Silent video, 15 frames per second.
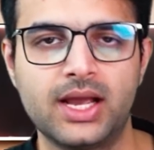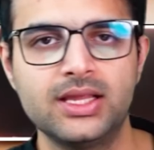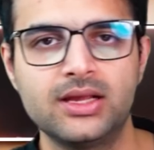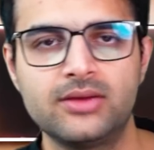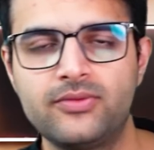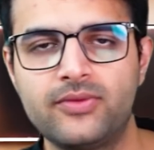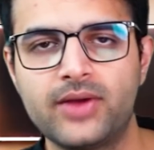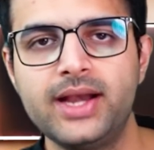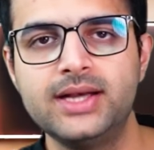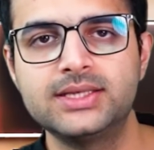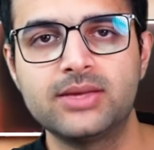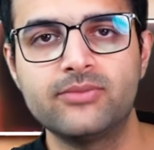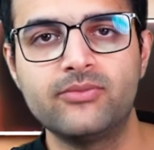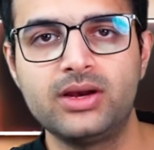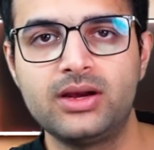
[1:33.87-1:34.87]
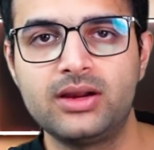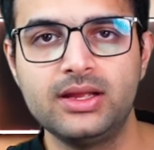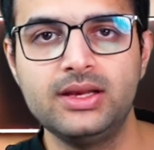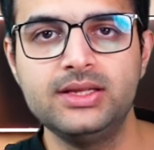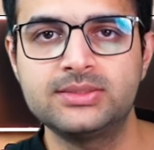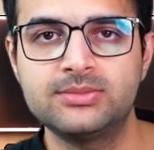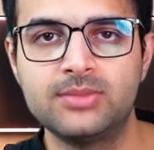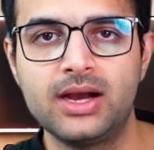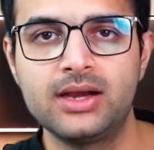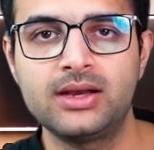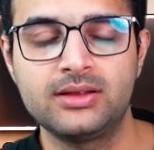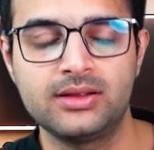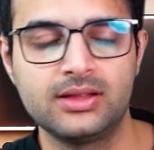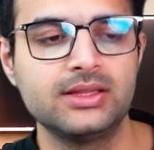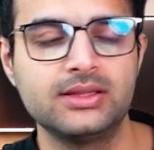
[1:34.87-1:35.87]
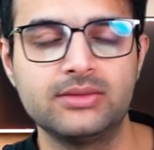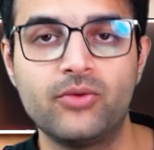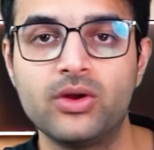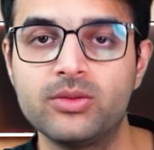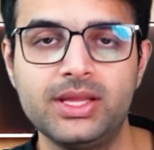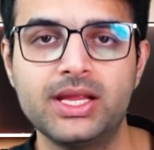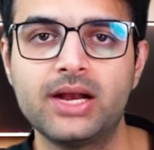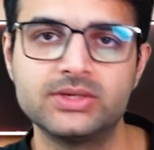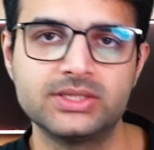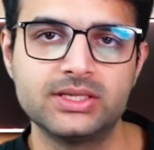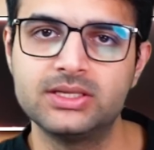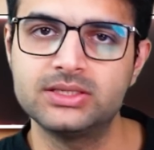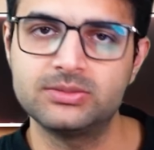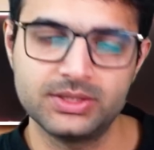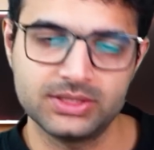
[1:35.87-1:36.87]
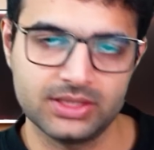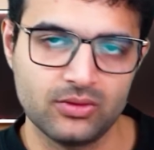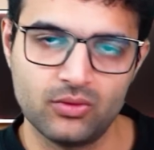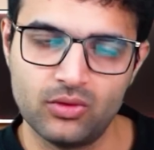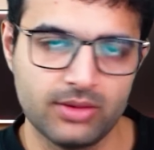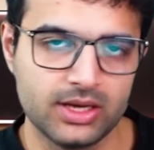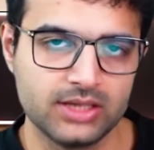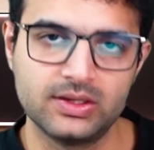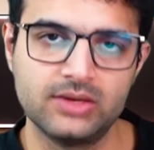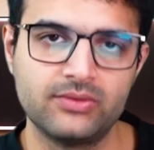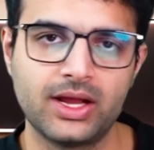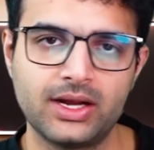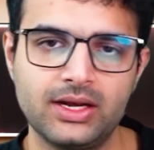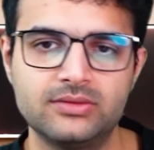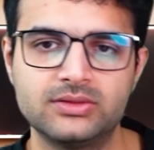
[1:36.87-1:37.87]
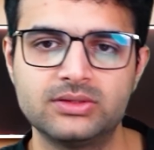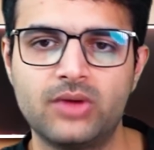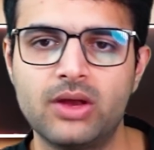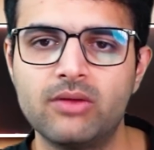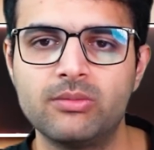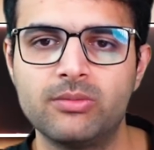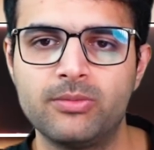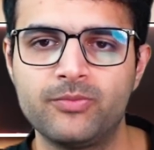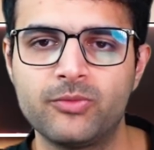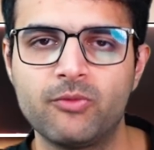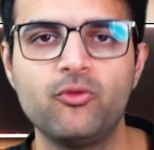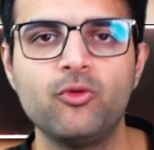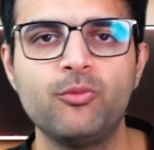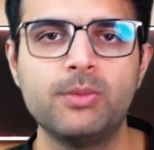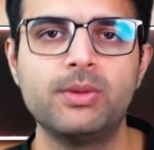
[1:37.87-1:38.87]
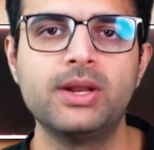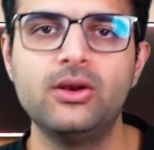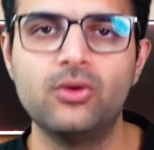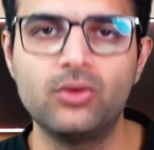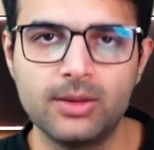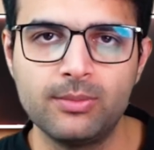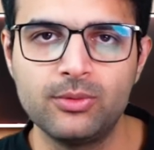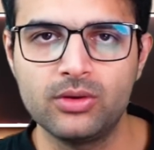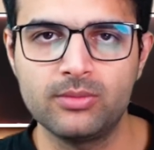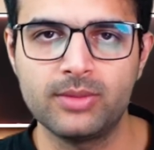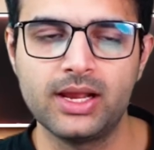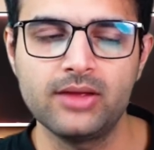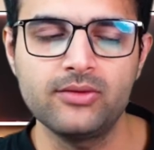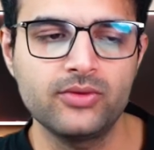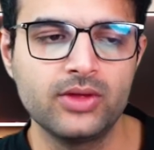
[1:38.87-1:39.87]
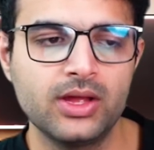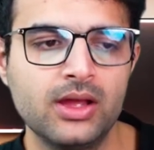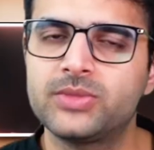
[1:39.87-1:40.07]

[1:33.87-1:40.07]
Either find someone really smart. For me, that was this person in Goldman as well. Frankly, this was one of the few people I looked up to in my life.